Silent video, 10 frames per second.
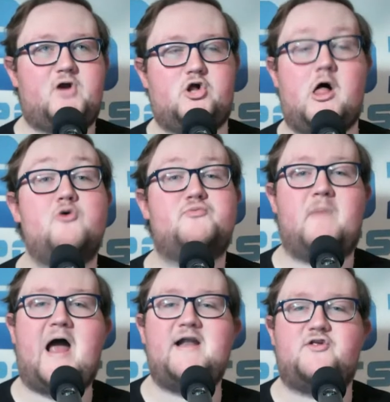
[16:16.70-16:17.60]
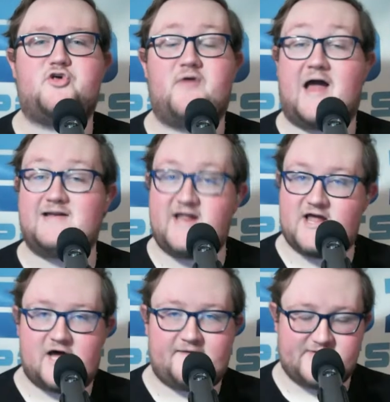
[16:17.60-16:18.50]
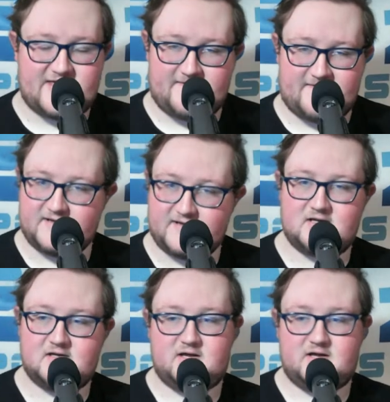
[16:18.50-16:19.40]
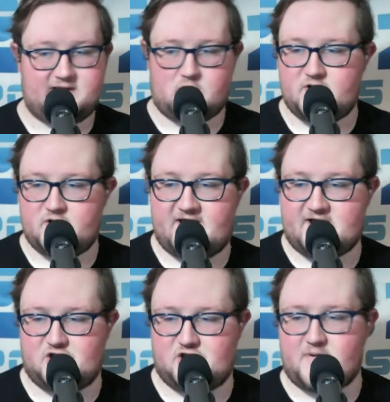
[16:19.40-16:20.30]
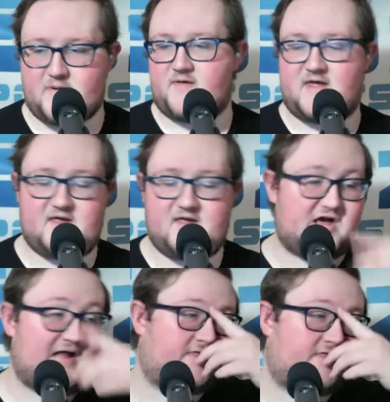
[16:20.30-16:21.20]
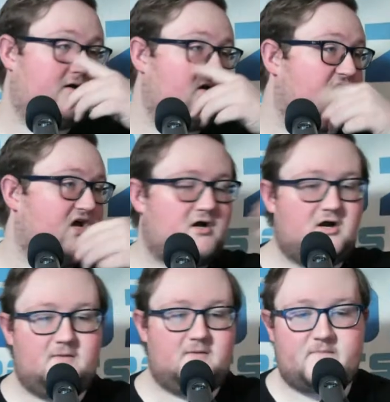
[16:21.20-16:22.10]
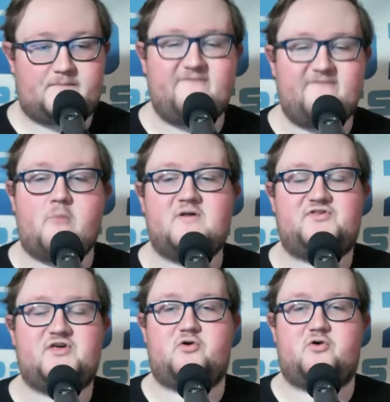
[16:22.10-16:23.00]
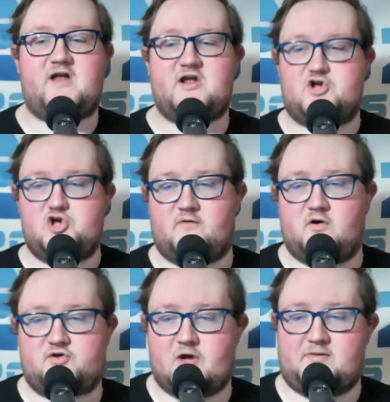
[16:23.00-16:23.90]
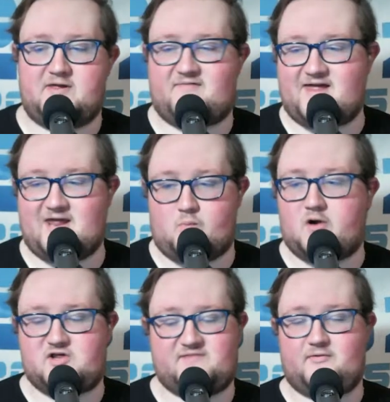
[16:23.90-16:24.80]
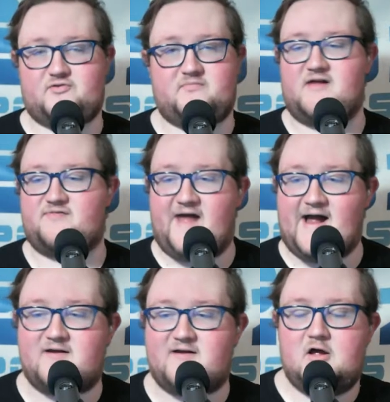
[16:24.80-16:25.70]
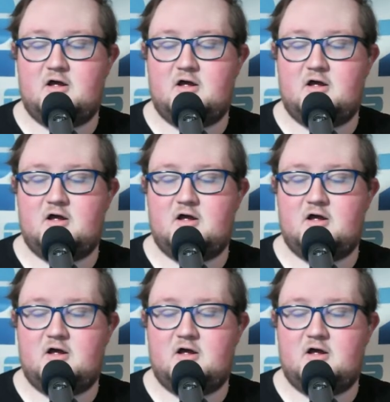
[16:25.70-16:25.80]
closed-minded to the idea of leaving and going to Vancouver. We know that he's got the performance center in Vancouver, so I believe like he works over there or something like that.